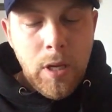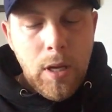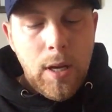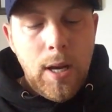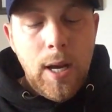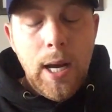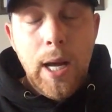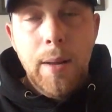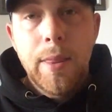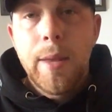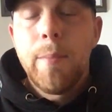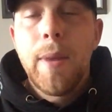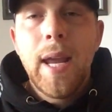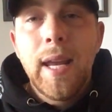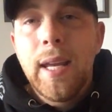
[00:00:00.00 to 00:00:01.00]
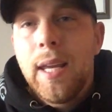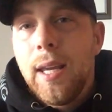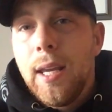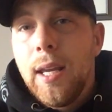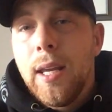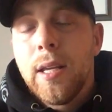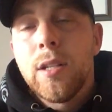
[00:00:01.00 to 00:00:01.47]
The main
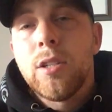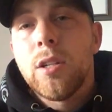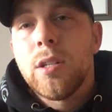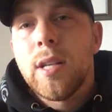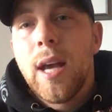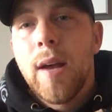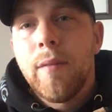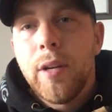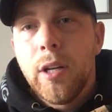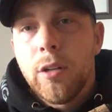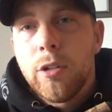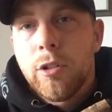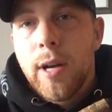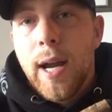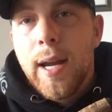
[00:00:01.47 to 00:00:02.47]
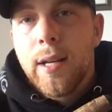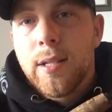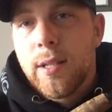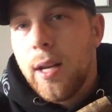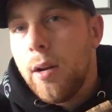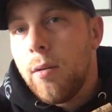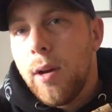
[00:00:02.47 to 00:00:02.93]
key is just having your drag
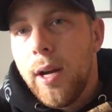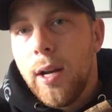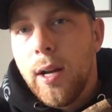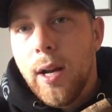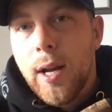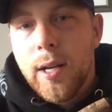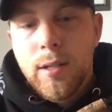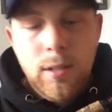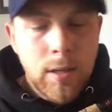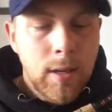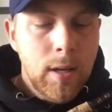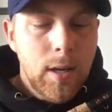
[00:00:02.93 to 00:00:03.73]
set right, guys.